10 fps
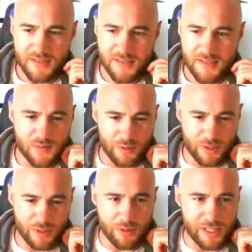it as
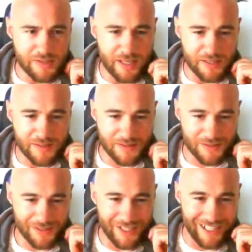free unit
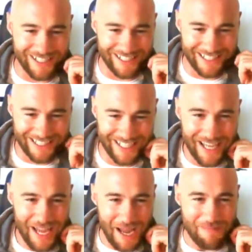test
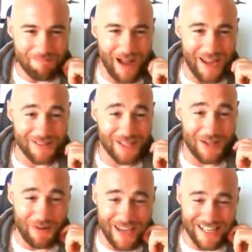and
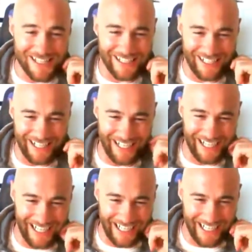
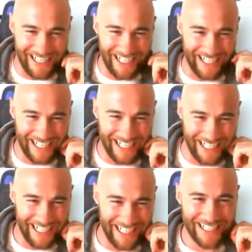QA.
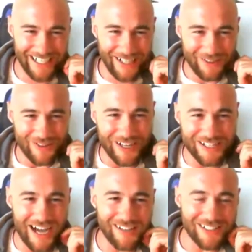
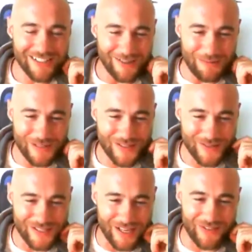Right? I like to open
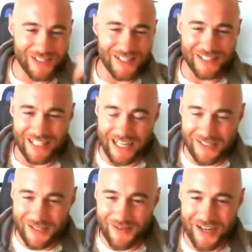source everything that I
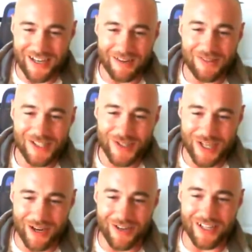do, right? I want to
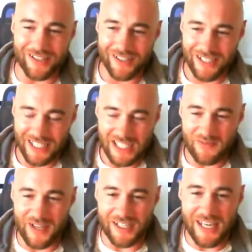share it if I